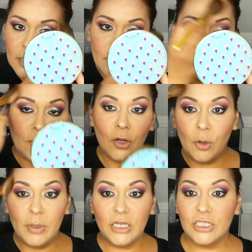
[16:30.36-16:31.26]

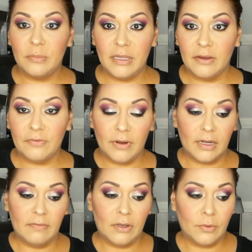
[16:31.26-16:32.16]
Nobody should be afraid
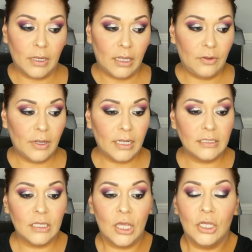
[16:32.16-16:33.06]
of it, okay, you
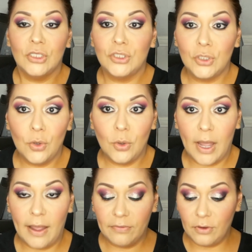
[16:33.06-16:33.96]
guys? So
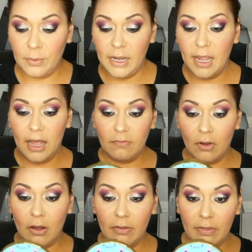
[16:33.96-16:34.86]
after we have
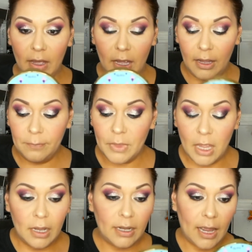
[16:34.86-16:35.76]
all that,
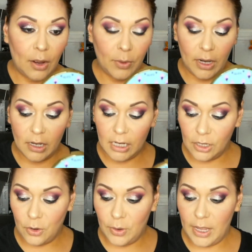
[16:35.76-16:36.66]
now we are going to
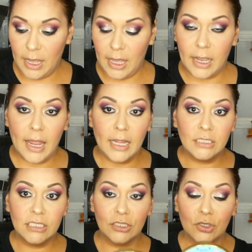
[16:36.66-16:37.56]
go ahead and
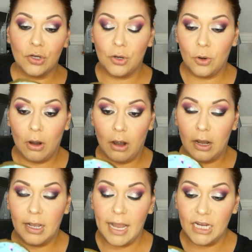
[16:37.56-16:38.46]
just curl
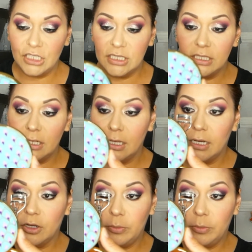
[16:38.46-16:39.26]
our lashes a little